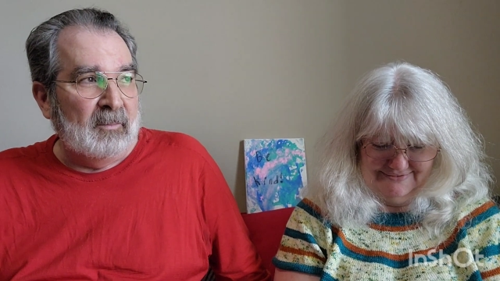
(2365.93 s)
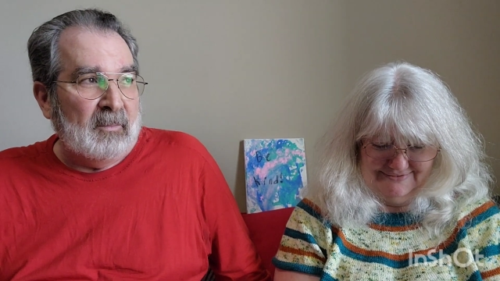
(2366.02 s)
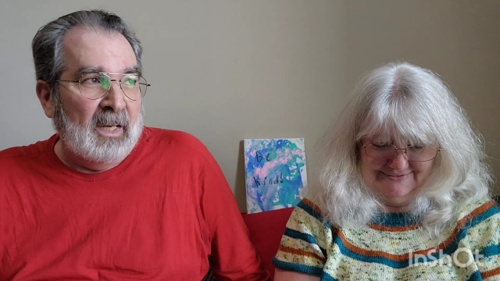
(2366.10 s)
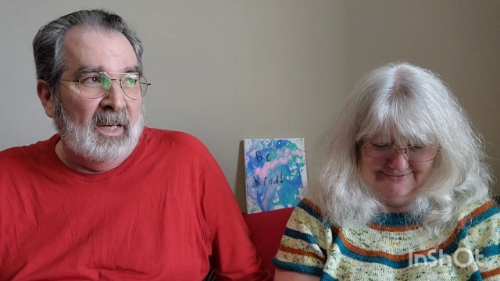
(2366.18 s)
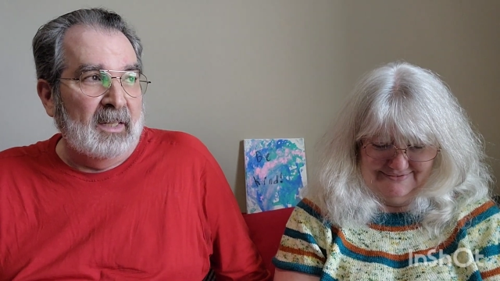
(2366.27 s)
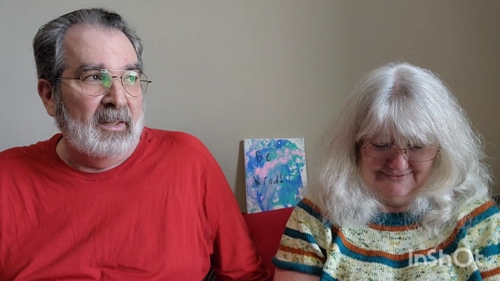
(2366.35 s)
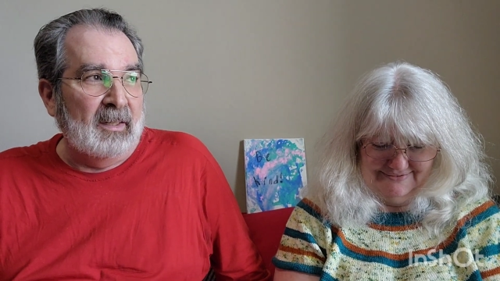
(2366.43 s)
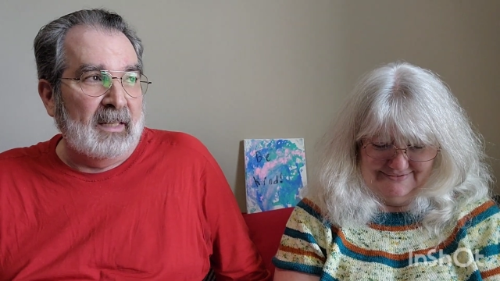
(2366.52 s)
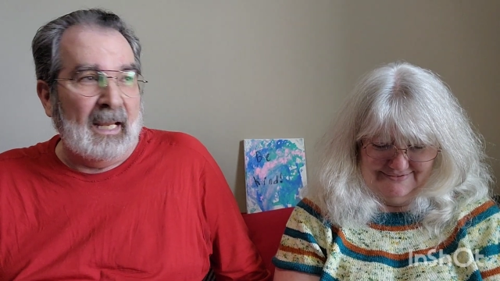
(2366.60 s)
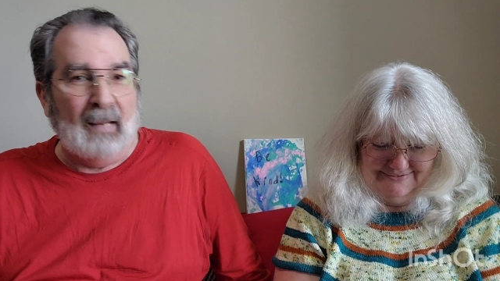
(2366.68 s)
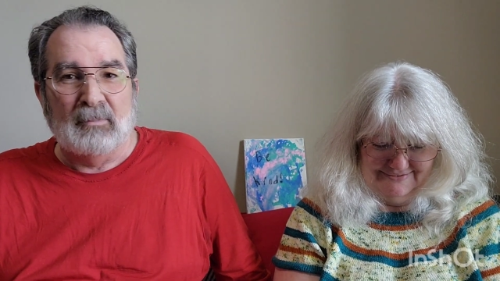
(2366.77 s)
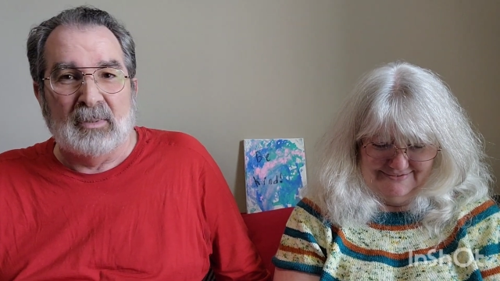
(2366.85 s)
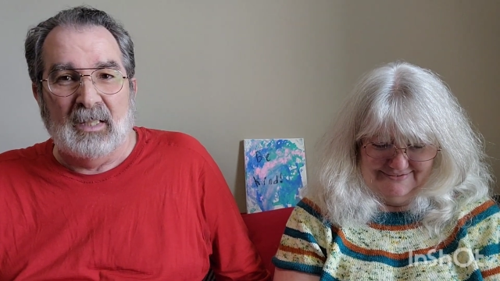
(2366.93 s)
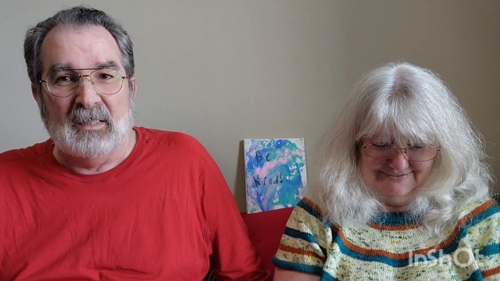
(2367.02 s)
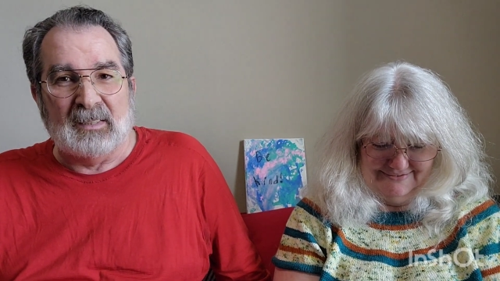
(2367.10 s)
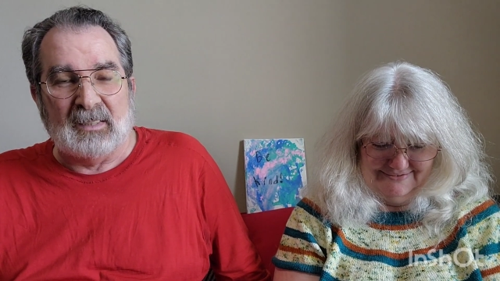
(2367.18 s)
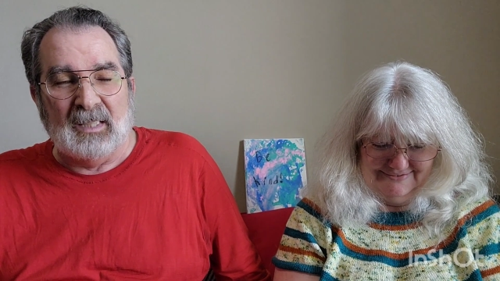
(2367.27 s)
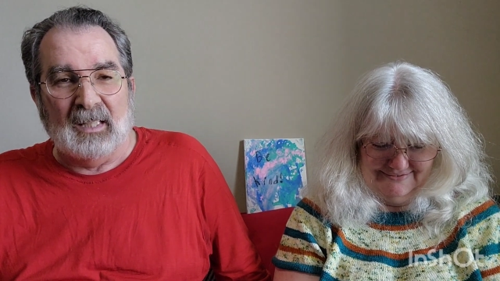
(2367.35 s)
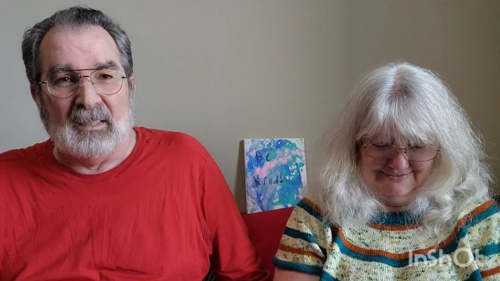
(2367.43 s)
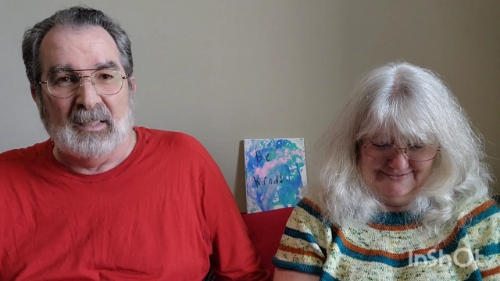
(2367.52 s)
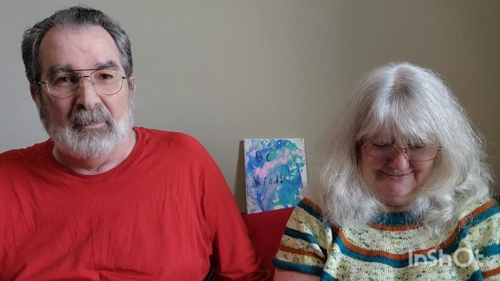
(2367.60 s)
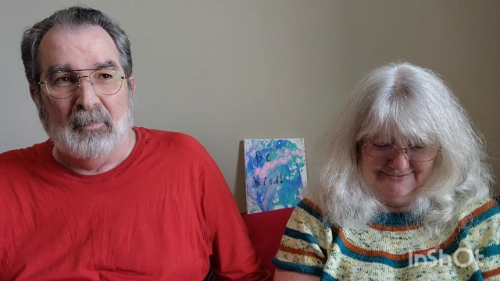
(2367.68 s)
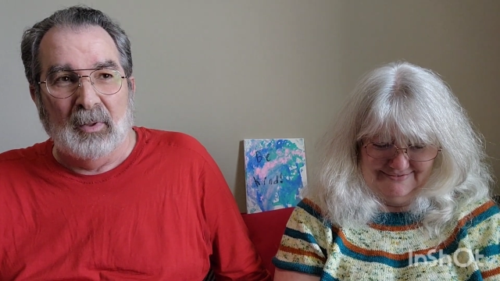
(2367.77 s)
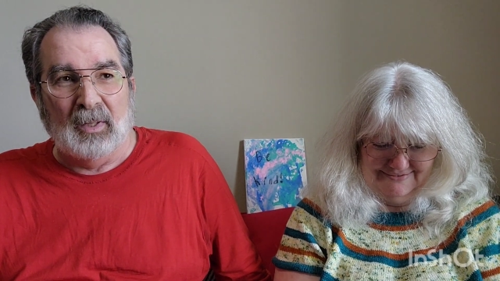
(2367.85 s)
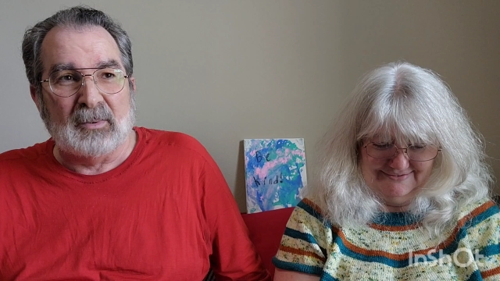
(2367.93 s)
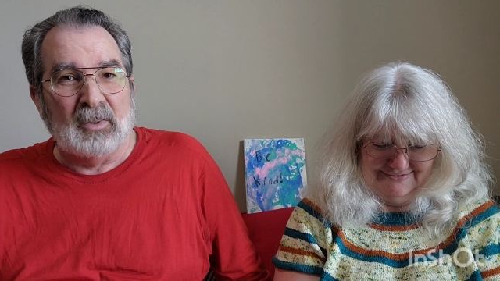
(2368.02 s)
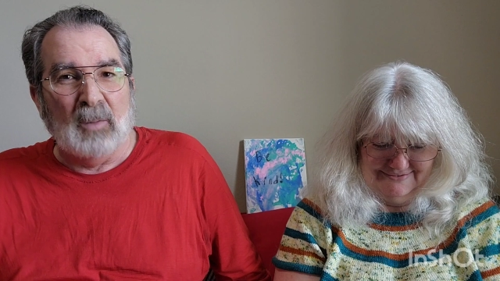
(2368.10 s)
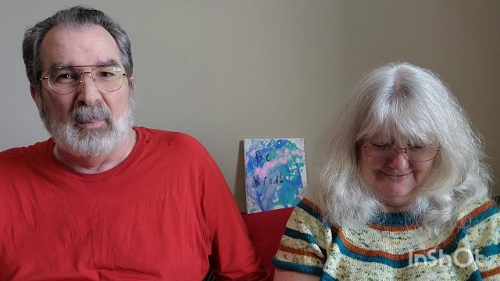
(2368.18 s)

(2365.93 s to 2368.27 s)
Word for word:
Speaker 1: Hunger Games didn't stick to the books.